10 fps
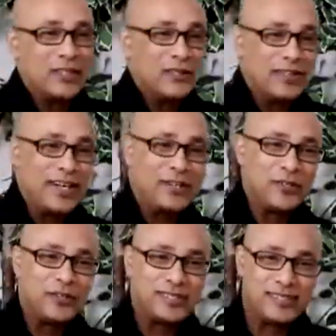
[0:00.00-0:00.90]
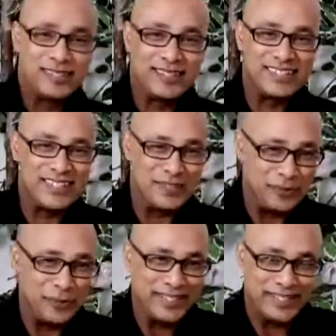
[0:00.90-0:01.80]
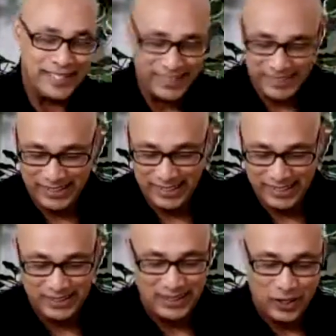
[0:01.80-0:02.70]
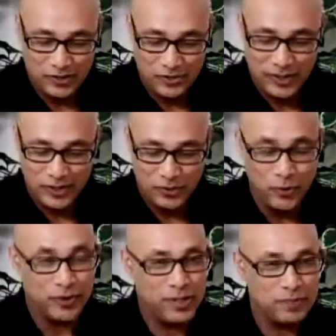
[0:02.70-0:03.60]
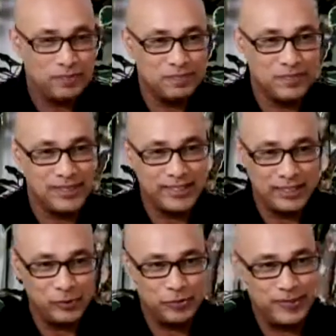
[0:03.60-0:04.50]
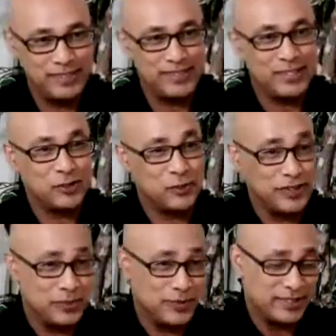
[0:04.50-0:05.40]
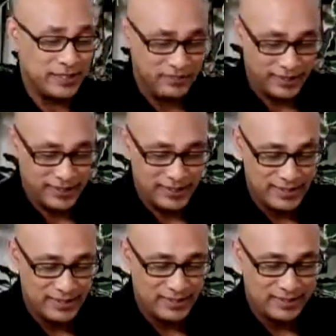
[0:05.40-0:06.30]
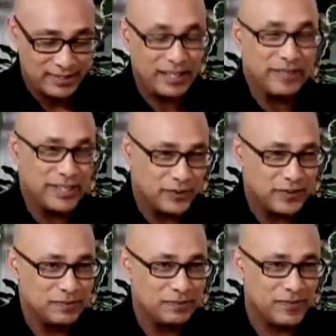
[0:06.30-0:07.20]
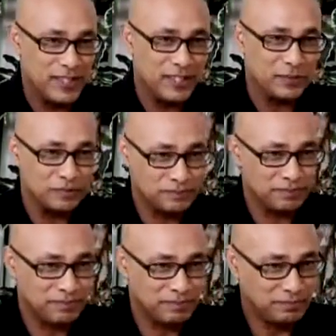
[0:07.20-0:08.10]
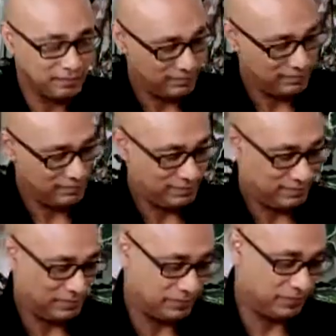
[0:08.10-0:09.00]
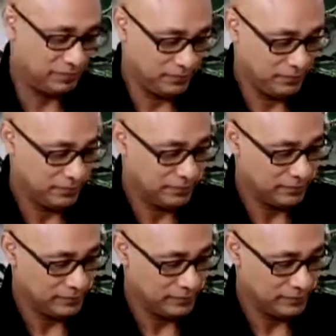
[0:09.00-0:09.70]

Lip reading: On that note, we will end our today's program until we meet next week with a different guest. Have a nice one. Thank you. Mama ku, mama sa,